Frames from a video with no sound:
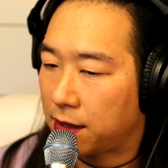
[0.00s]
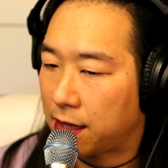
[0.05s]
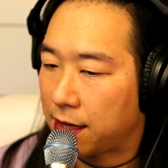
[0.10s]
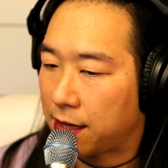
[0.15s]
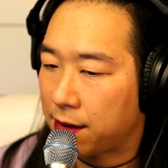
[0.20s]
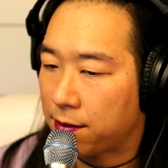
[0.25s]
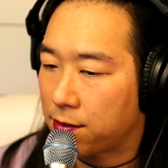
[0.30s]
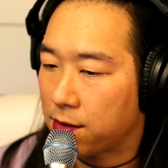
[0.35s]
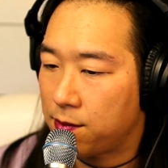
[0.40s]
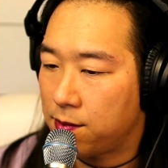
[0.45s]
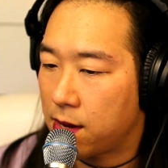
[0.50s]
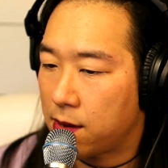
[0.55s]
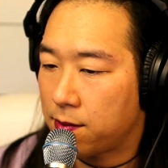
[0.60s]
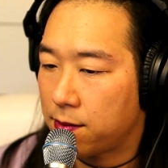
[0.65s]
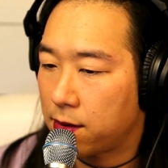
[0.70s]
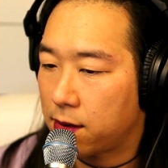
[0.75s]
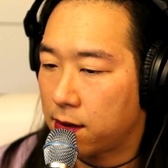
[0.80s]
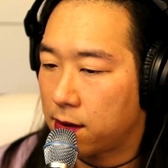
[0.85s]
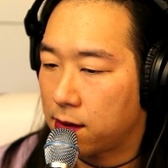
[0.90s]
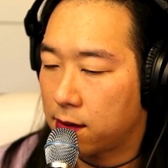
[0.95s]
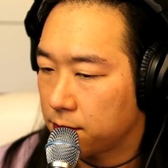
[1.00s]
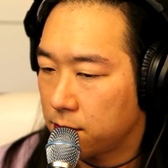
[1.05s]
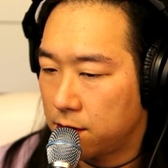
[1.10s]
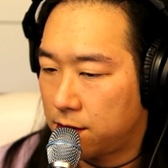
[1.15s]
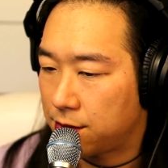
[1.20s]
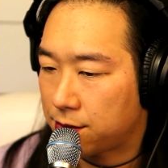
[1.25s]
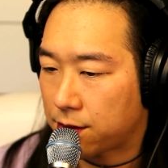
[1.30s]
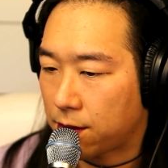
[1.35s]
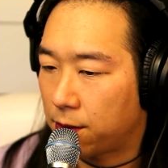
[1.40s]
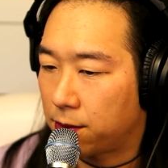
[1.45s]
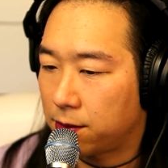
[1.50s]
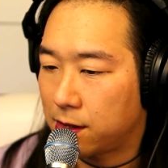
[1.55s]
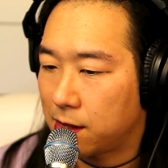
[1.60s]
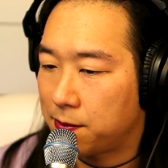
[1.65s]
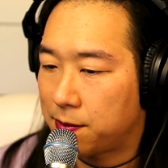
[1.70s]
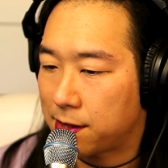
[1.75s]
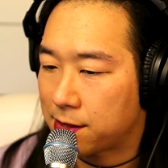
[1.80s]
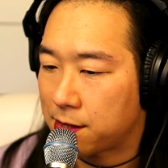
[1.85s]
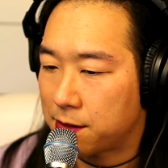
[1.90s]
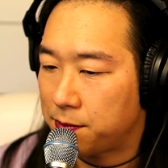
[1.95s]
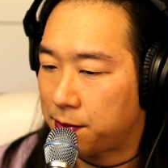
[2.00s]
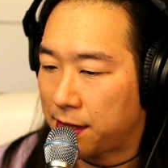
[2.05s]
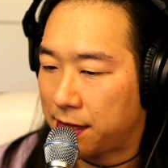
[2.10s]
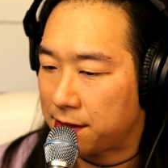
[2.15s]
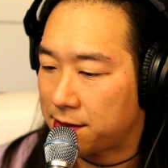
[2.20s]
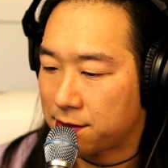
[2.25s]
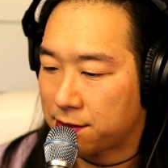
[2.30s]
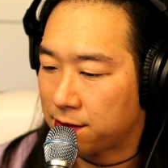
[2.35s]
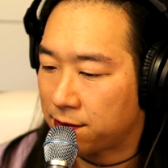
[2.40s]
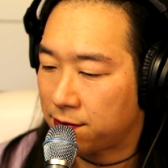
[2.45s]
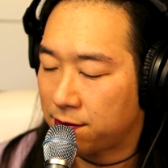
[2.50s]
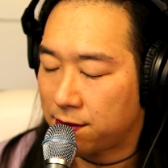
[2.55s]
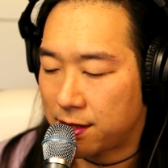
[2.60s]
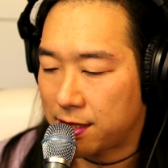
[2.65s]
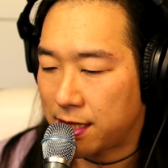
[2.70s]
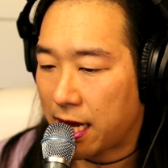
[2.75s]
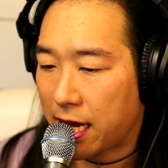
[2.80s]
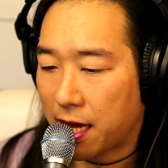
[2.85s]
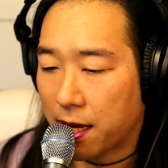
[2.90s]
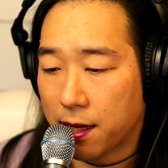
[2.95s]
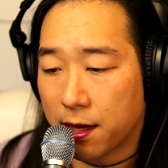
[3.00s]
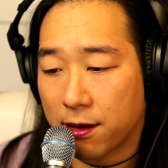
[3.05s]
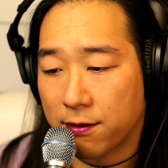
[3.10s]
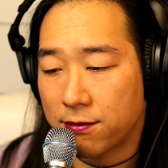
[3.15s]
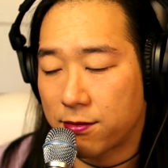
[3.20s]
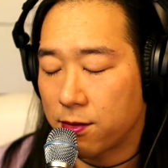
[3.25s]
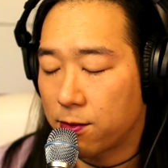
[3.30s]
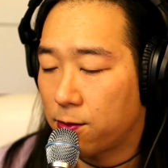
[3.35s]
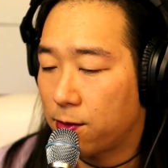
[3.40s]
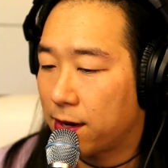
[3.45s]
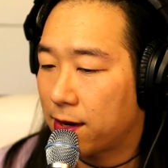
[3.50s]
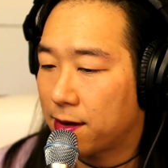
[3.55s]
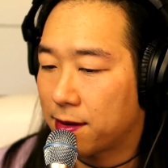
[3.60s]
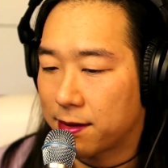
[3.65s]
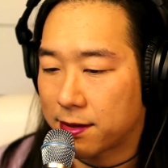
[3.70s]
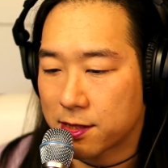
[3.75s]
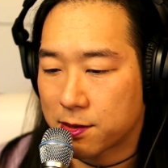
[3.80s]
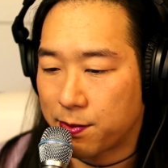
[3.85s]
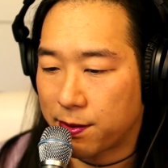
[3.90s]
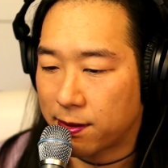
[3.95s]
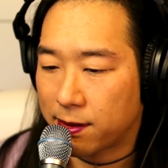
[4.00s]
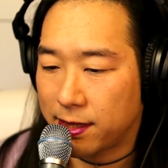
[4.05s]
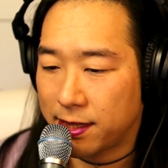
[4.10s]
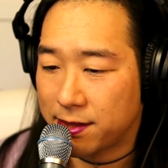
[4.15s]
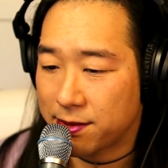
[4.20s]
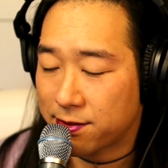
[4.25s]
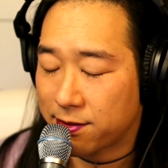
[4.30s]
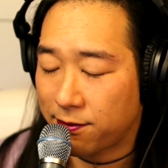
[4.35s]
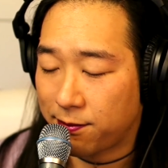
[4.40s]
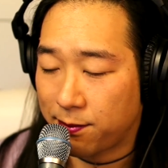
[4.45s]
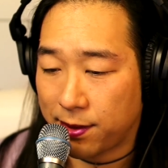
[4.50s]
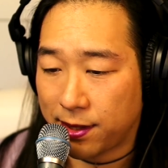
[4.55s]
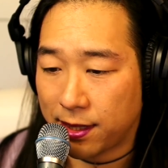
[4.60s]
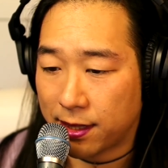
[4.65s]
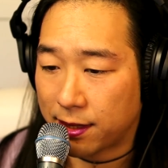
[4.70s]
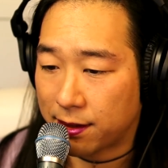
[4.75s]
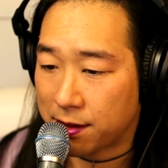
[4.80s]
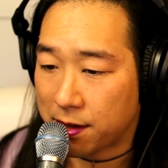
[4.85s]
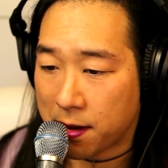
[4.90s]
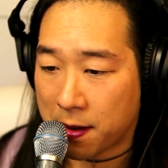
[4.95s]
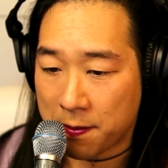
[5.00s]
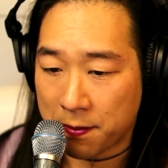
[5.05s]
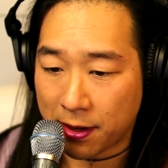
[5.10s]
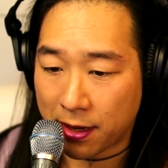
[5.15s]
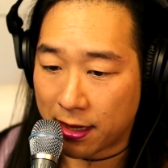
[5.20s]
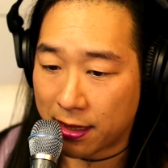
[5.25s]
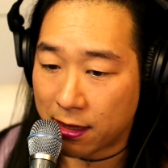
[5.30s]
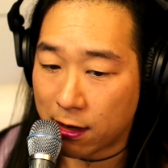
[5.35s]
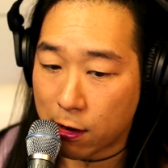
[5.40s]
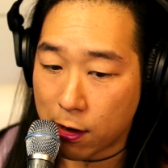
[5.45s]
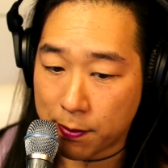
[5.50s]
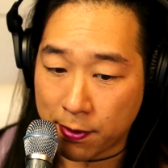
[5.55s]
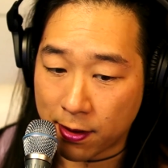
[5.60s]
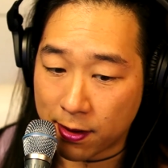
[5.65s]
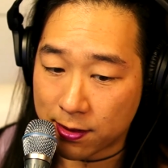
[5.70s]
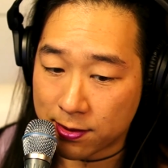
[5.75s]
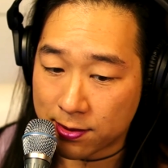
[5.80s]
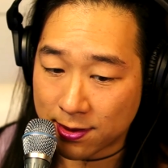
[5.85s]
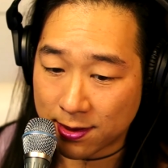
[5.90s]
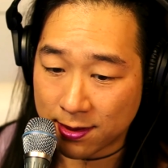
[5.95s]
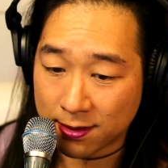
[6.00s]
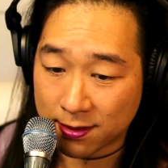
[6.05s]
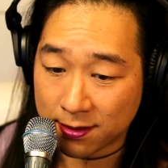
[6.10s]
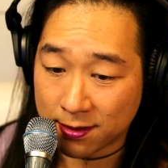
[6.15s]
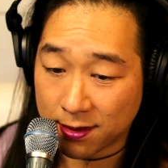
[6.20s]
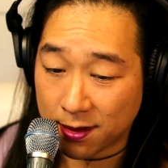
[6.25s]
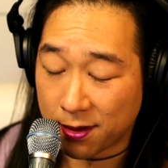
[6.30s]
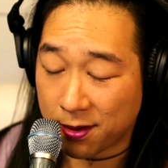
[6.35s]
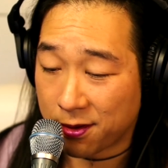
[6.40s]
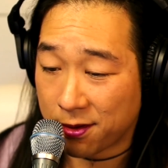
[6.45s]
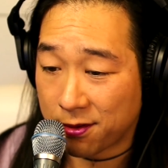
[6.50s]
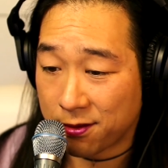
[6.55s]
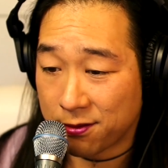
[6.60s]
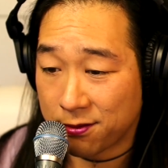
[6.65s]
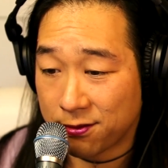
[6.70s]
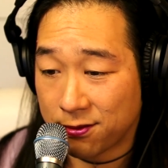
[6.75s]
And I remember just only bits and pieces of the day, of the weird experience of being a non-binary person, of